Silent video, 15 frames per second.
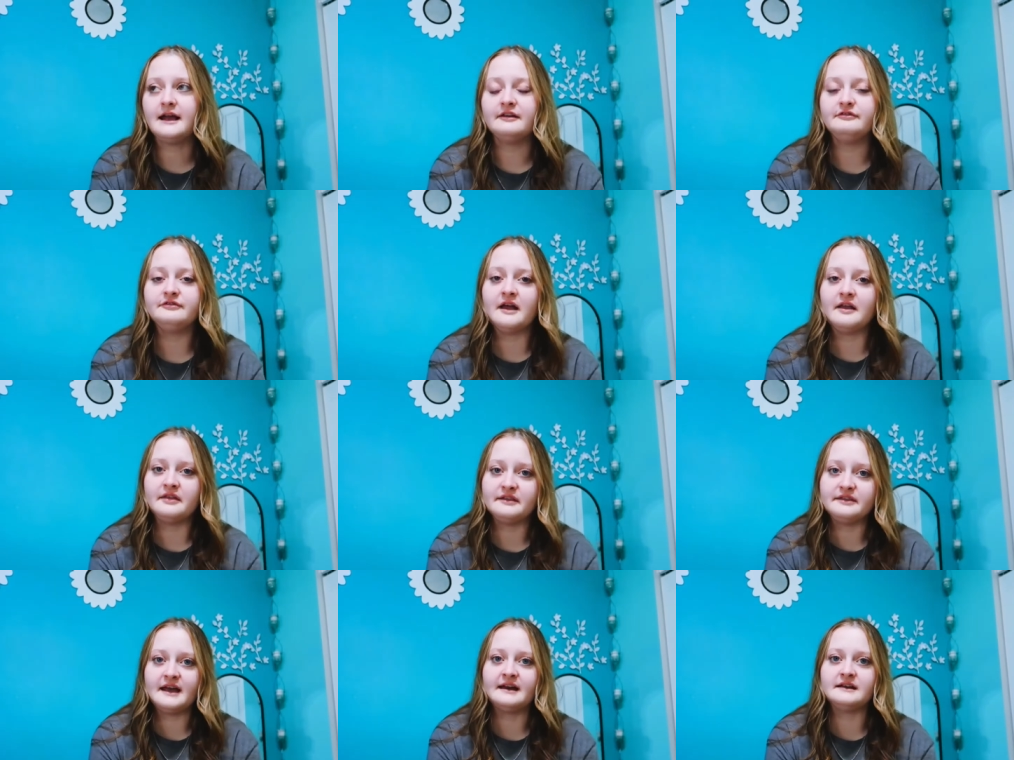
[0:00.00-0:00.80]
I found
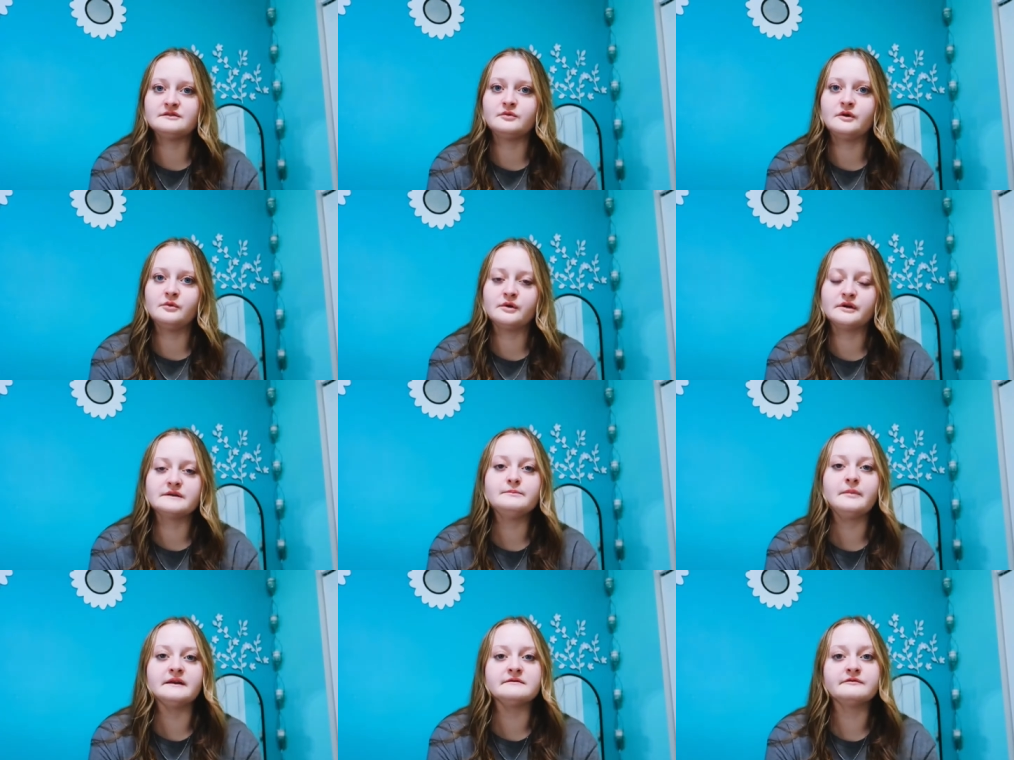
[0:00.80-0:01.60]
that that is what works
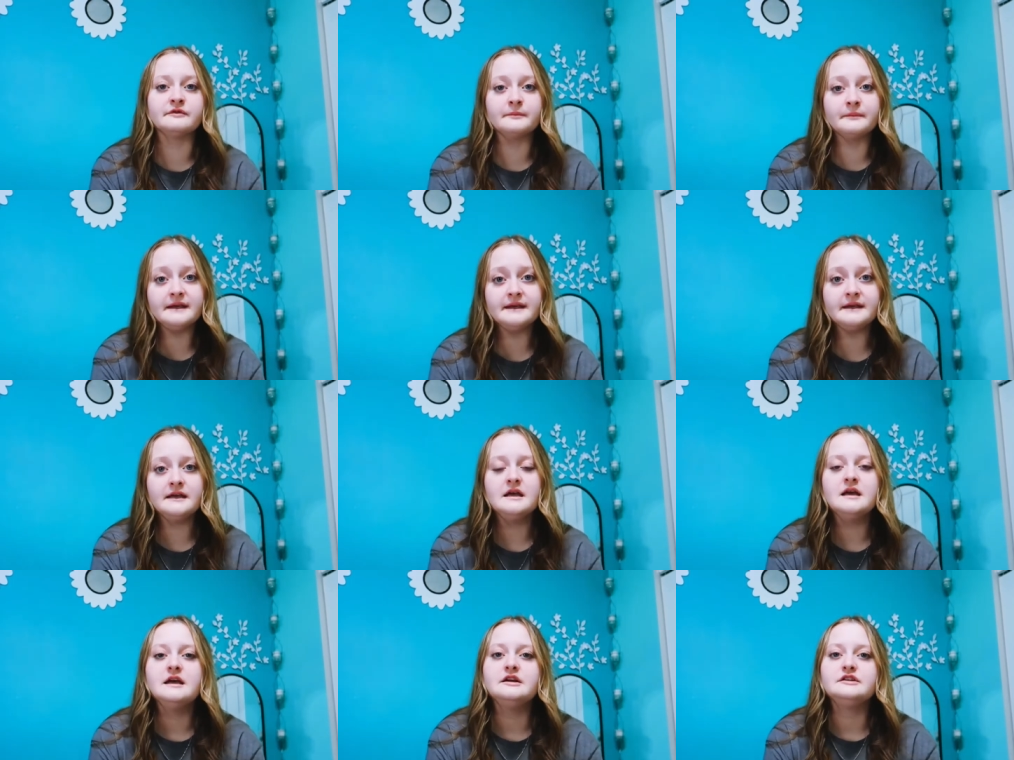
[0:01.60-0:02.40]
best for me,
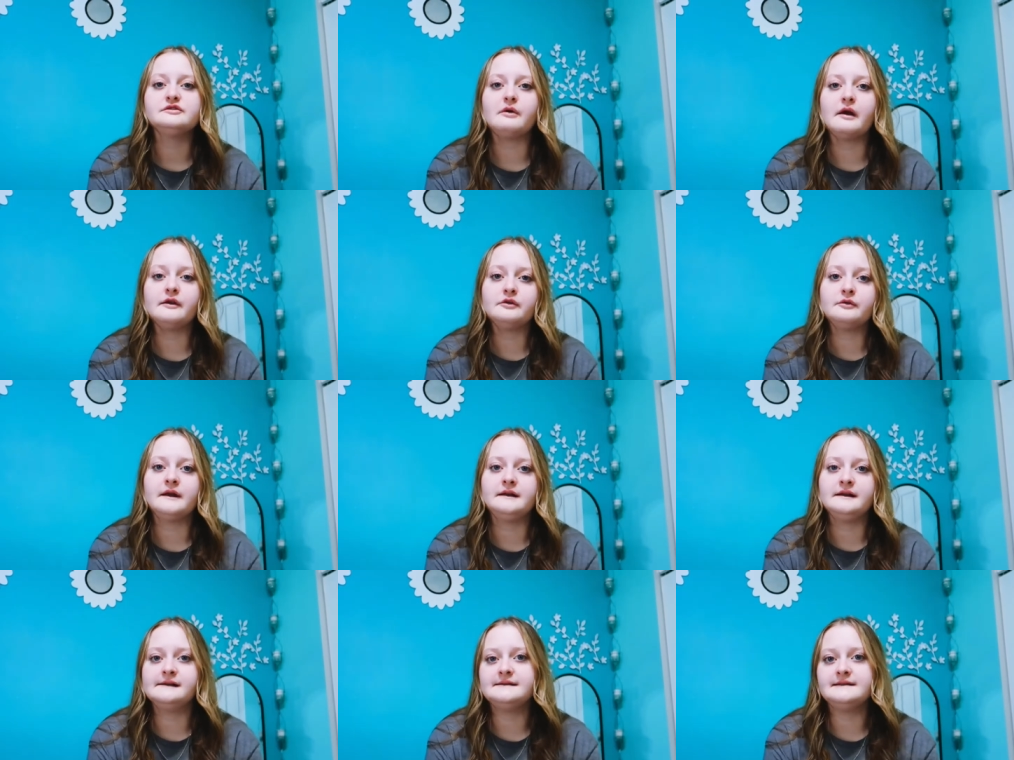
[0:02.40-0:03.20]
so I knew I
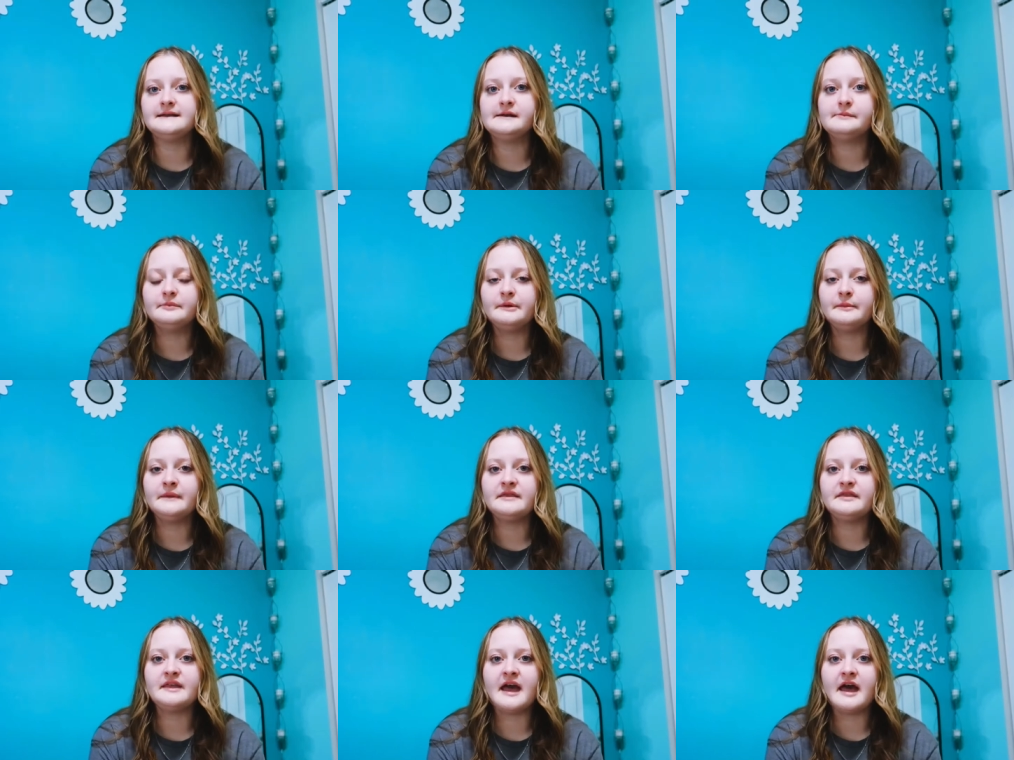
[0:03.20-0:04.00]
needed to
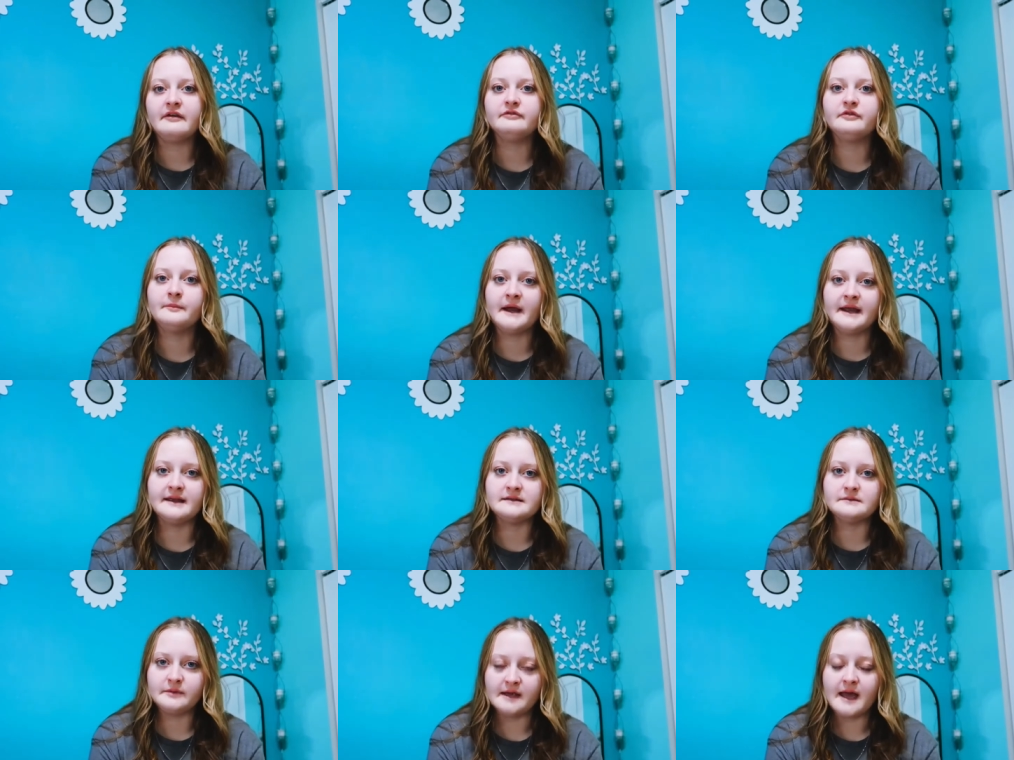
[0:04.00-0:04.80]
implement that for my
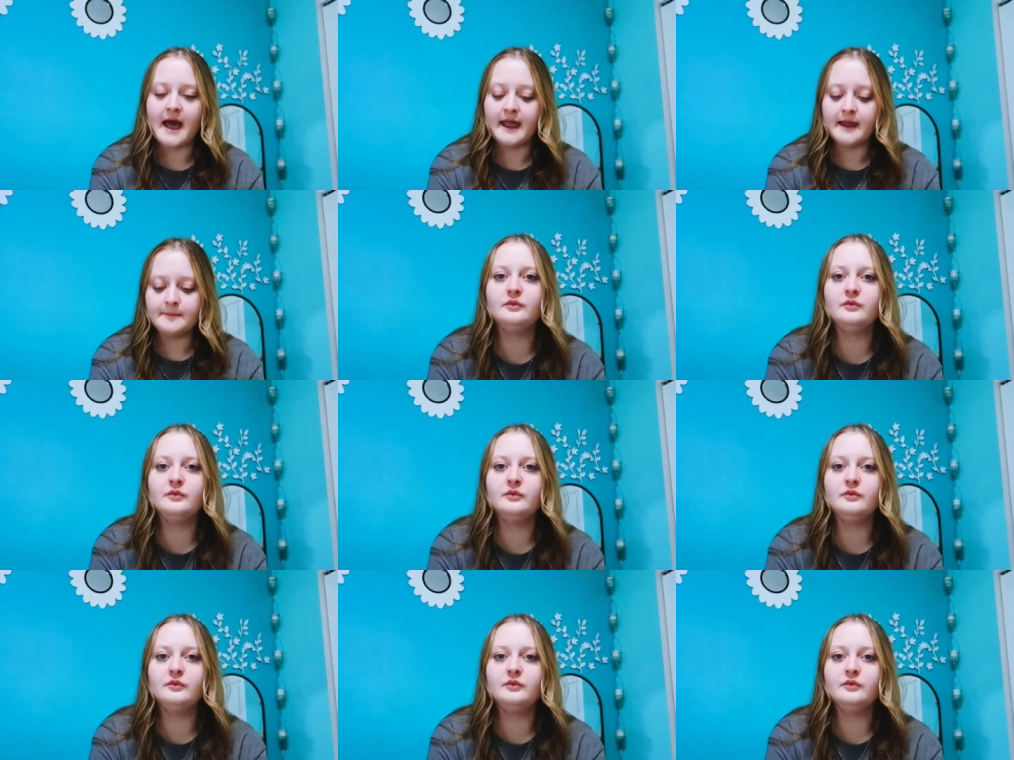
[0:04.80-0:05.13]
SPI.